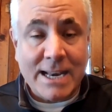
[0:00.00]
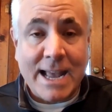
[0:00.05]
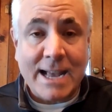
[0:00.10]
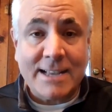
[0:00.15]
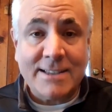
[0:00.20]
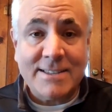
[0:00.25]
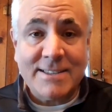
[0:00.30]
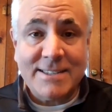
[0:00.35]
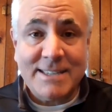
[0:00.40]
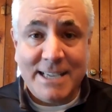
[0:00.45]

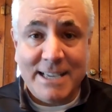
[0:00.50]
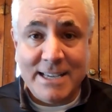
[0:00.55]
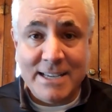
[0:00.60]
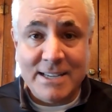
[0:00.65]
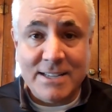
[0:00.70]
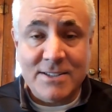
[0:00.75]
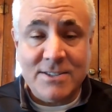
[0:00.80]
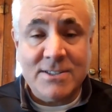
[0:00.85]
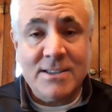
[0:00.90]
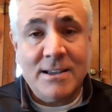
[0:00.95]

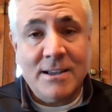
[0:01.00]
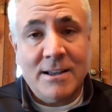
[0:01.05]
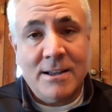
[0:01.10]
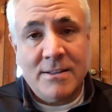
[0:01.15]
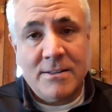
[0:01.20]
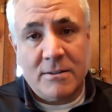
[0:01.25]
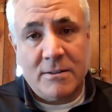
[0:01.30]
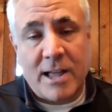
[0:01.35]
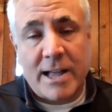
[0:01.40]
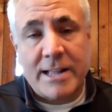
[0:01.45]
exceeds
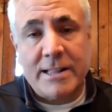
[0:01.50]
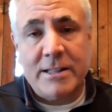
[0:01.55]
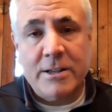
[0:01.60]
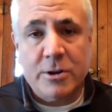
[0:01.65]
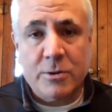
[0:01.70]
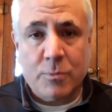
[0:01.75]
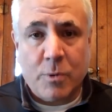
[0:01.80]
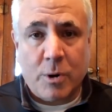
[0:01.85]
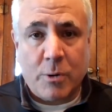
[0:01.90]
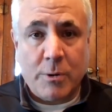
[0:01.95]
the
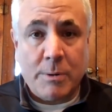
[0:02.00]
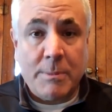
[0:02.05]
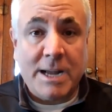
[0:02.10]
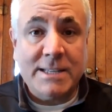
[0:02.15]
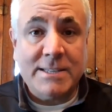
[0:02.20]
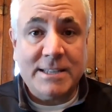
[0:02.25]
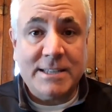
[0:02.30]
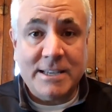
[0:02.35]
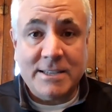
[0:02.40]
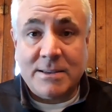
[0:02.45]
likelihood where we might
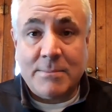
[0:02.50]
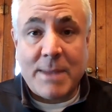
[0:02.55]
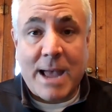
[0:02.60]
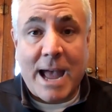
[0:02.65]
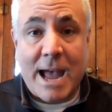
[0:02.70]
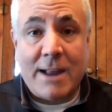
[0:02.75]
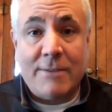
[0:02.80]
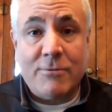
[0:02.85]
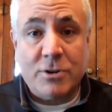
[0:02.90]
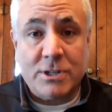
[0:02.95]
see some
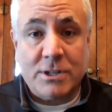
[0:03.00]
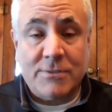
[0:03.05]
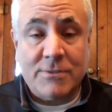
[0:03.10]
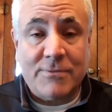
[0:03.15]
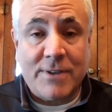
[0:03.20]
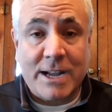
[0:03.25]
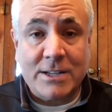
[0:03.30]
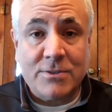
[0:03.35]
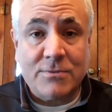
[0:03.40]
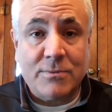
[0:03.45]
adverse
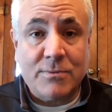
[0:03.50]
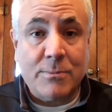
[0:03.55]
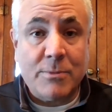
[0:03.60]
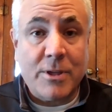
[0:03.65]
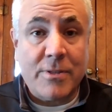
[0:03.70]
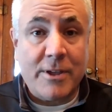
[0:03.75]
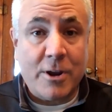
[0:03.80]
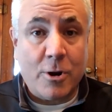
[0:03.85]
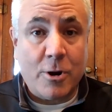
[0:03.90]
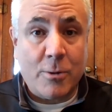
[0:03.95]
effects from the
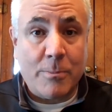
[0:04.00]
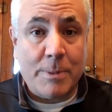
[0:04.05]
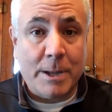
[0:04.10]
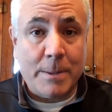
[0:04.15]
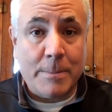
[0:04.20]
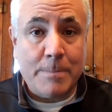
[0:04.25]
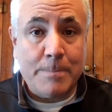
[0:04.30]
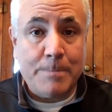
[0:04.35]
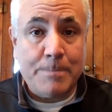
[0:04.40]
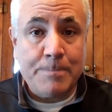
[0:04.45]
therapy.
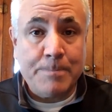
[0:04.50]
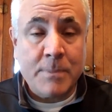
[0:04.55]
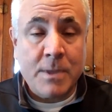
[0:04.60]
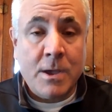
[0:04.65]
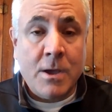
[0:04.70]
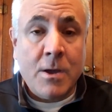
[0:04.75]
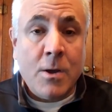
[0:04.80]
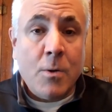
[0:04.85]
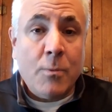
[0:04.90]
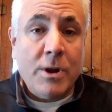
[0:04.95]

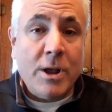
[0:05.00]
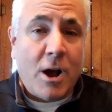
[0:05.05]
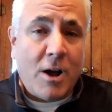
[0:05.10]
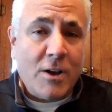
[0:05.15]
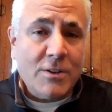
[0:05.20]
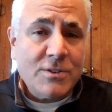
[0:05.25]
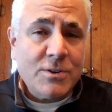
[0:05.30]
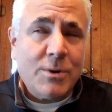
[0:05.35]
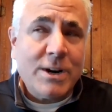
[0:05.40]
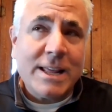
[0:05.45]
We
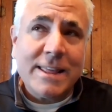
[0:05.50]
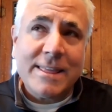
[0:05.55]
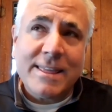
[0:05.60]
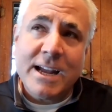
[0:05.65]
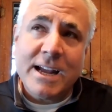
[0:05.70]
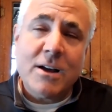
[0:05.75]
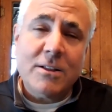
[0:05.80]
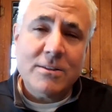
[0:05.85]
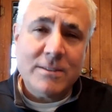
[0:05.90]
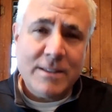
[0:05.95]
also want to
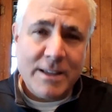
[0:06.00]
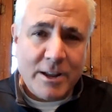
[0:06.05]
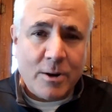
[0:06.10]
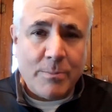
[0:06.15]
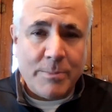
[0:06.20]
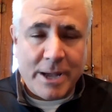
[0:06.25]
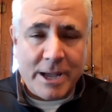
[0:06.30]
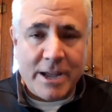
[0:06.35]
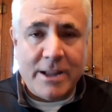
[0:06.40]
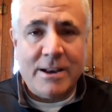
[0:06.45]
think a little
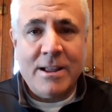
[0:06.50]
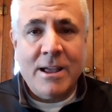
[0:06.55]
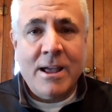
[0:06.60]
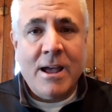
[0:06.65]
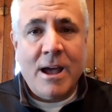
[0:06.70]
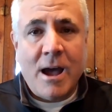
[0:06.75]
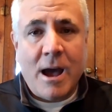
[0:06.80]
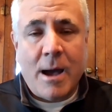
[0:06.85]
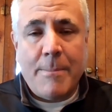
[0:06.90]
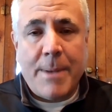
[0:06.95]
bit
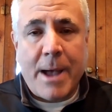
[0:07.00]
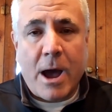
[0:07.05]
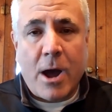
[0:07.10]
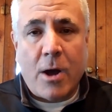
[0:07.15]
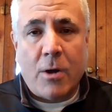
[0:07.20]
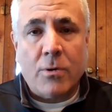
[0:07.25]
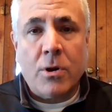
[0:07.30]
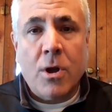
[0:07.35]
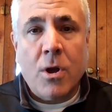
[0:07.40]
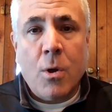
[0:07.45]

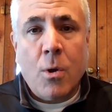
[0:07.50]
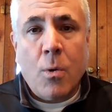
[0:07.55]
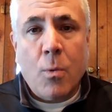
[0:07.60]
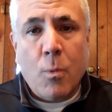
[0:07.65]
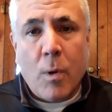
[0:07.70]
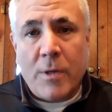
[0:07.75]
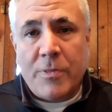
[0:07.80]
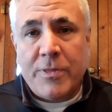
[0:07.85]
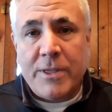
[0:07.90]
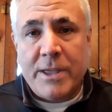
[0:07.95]
about
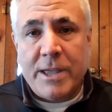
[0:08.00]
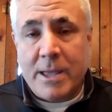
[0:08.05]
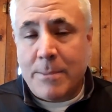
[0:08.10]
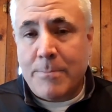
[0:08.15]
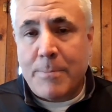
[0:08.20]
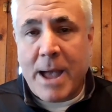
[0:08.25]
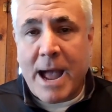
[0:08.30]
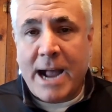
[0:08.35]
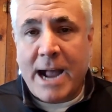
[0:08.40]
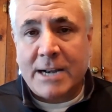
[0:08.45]
what the
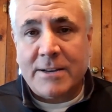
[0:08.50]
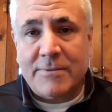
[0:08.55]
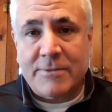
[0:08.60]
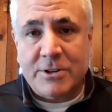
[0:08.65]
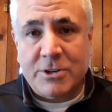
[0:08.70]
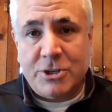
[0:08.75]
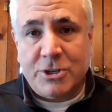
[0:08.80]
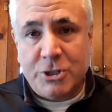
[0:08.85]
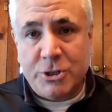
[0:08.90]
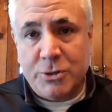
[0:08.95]
impact
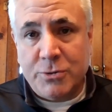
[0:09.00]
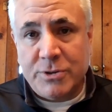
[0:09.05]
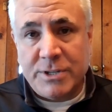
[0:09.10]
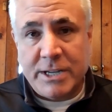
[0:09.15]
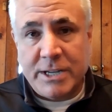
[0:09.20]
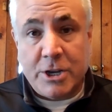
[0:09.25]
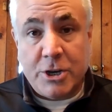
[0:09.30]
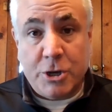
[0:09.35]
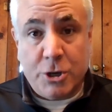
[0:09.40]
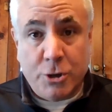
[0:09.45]
of
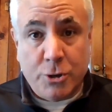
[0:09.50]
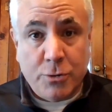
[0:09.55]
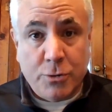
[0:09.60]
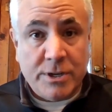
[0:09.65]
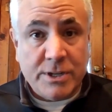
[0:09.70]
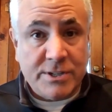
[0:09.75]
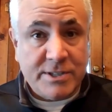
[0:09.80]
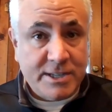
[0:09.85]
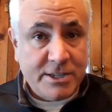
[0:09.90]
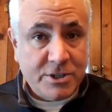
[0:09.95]
choosing a new
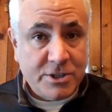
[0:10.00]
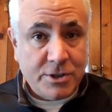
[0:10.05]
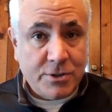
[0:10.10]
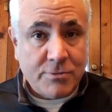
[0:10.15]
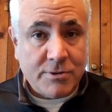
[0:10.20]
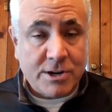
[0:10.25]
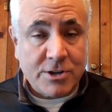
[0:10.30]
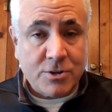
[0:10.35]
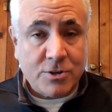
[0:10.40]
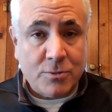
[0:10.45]
decision
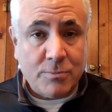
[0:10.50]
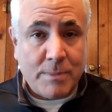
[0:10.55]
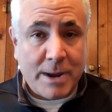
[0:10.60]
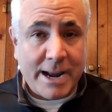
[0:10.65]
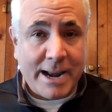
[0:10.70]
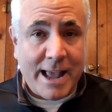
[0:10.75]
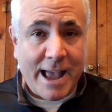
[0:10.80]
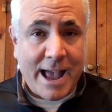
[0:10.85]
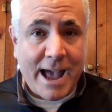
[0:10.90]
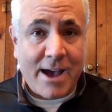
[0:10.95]
threshold
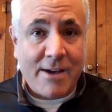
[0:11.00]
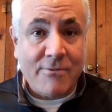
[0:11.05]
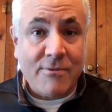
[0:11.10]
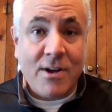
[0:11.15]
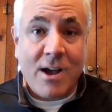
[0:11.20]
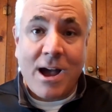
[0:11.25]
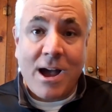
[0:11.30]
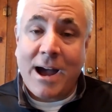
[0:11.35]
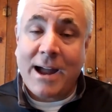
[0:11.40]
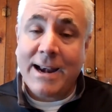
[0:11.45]
might have
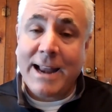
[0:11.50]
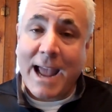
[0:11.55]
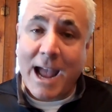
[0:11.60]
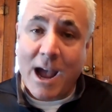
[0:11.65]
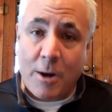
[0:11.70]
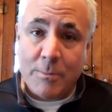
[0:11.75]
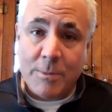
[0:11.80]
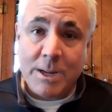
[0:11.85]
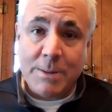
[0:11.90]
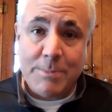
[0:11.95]
on
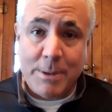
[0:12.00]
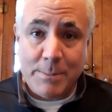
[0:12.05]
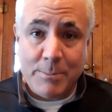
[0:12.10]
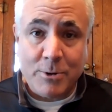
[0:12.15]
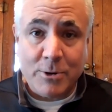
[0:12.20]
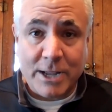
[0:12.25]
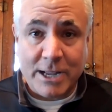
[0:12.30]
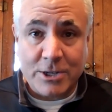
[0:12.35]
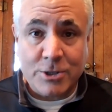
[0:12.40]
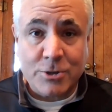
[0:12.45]
how many people
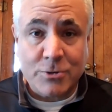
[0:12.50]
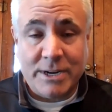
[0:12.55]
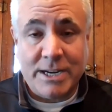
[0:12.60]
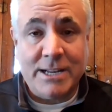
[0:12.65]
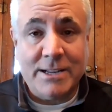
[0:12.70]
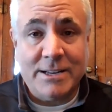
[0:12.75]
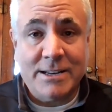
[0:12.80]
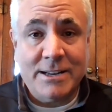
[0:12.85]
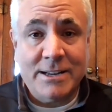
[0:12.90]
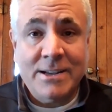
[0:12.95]
get
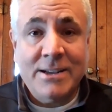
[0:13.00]
treated.